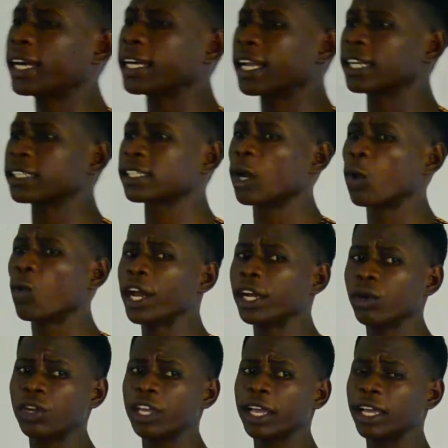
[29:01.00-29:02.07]
areas,
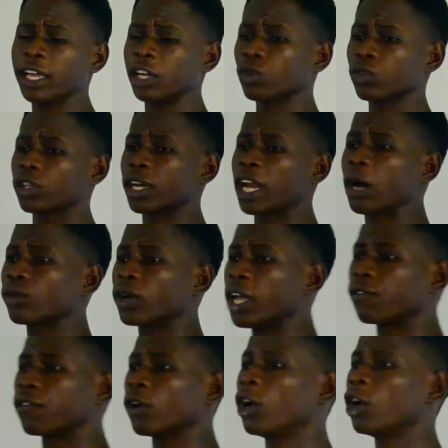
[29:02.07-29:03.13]
when you dig into the ground
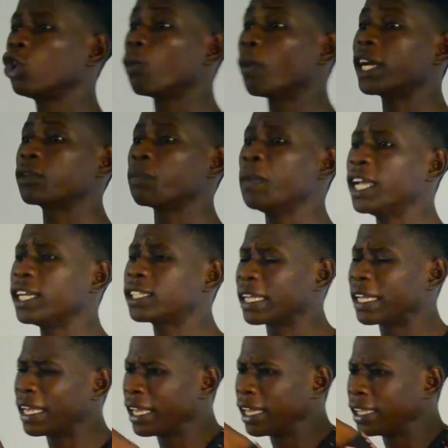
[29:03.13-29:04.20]
level, you might meet
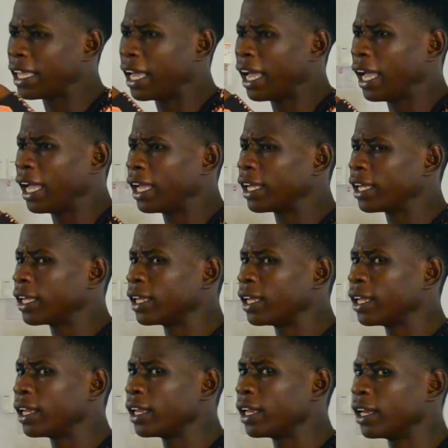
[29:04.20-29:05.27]
the
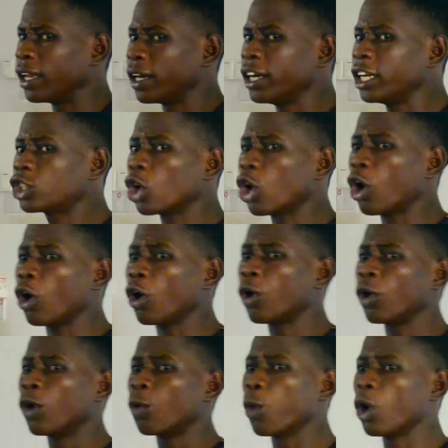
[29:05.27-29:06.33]

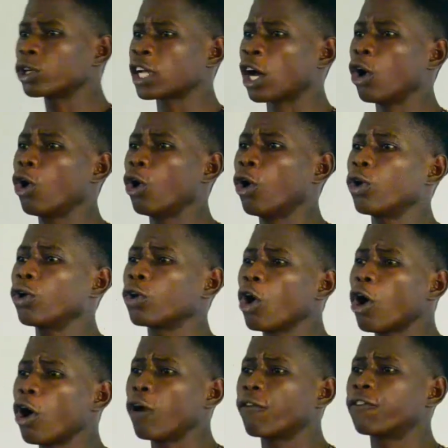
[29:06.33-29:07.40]
little water or
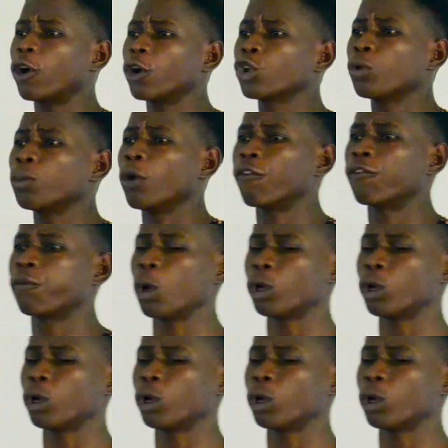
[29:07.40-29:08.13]
low volume of